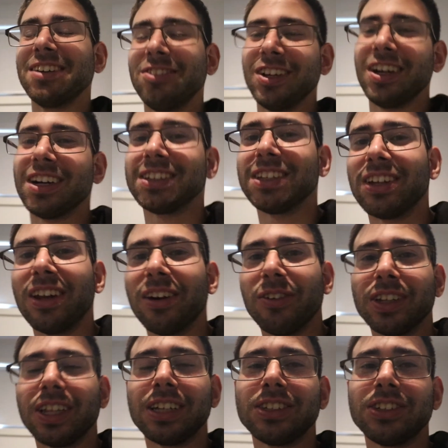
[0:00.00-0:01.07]
if you guys don't know
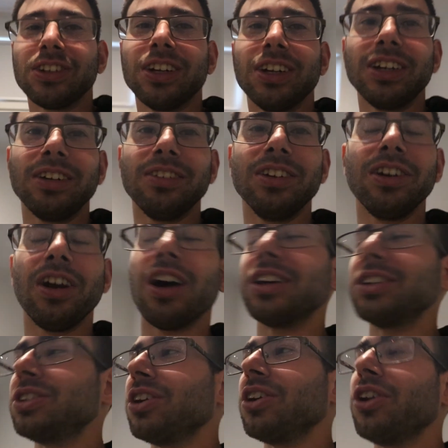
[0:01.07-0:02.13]
what that song, if you
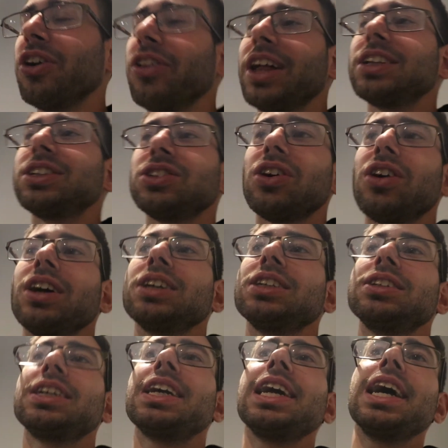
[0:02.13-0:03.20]
guys don't know that song,
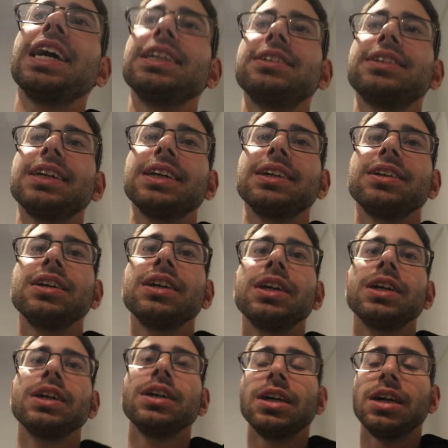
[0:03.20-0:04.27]
it's King 810.
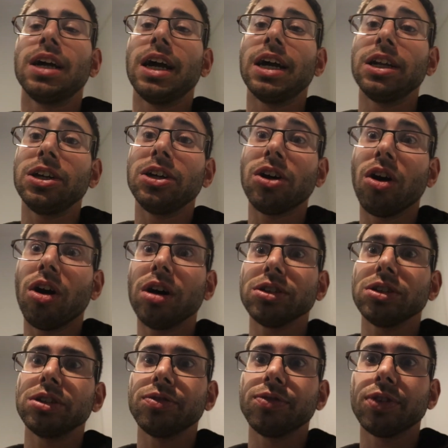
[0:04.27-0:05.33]
And gosh,
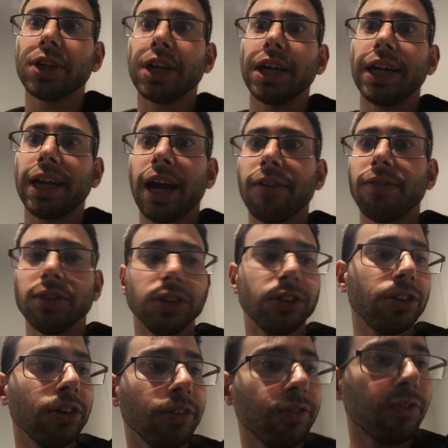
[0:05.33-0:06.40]
his freaking camera is
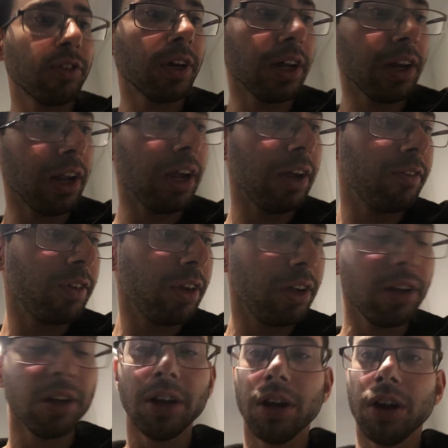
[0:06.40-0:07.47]
so freaking
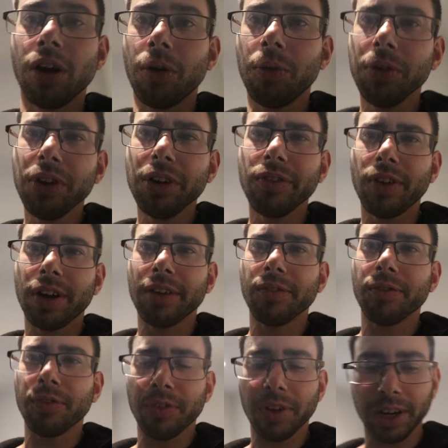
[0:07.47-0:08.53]
heavy. I wonder if I can
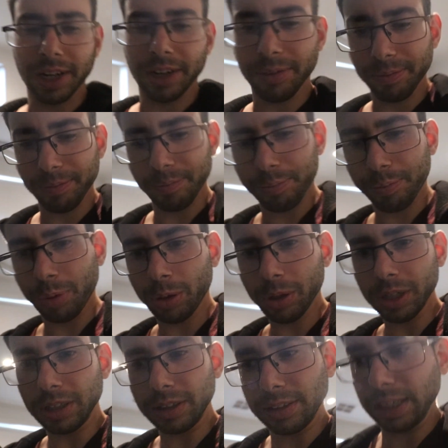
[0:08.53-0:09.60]
freaking put
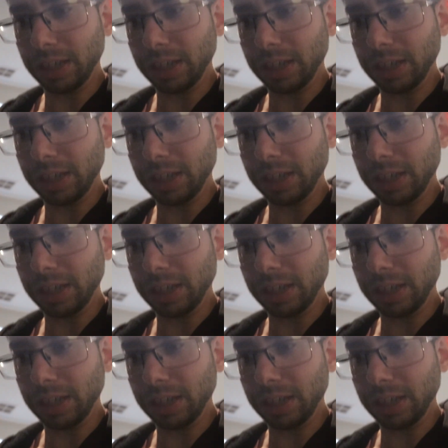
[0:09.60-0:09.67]
it